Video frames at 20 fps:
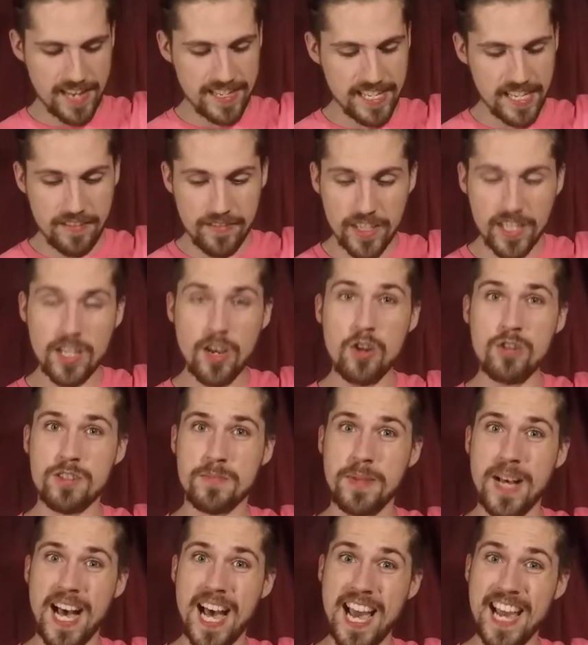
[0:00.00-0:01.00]
and even goes
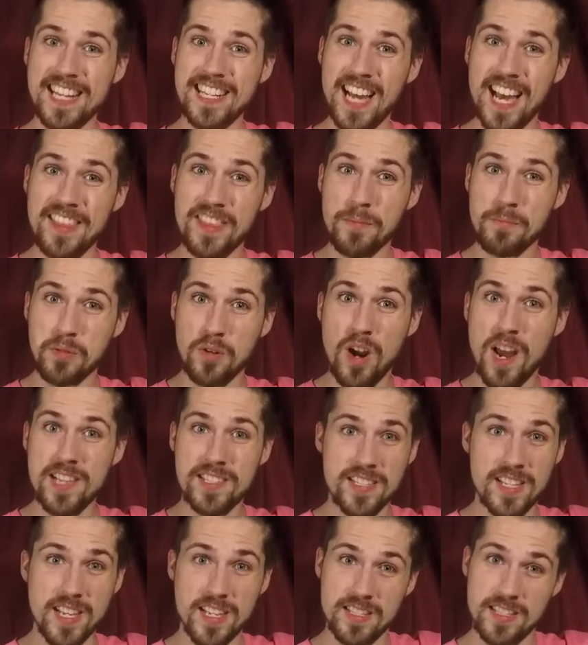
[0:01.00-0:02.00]
behind on the
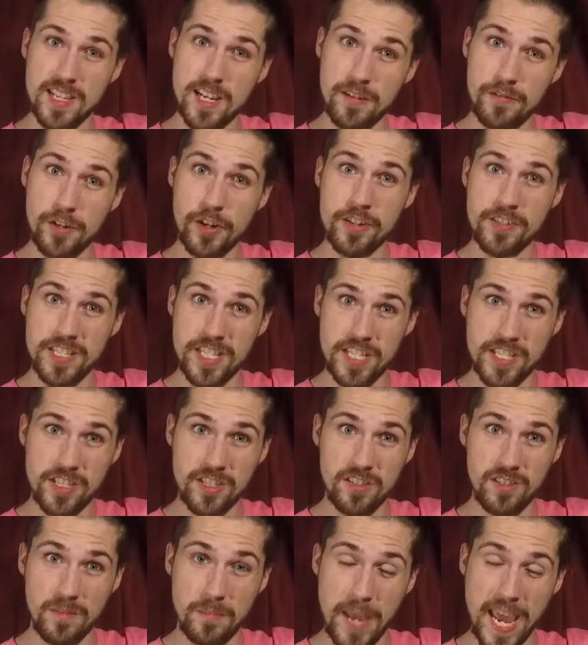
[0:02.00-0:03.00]
process of her
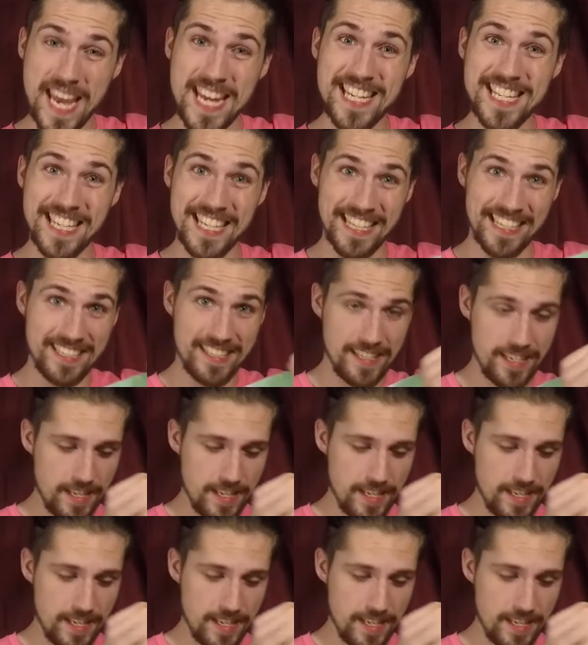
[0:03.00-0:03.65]
digital painting.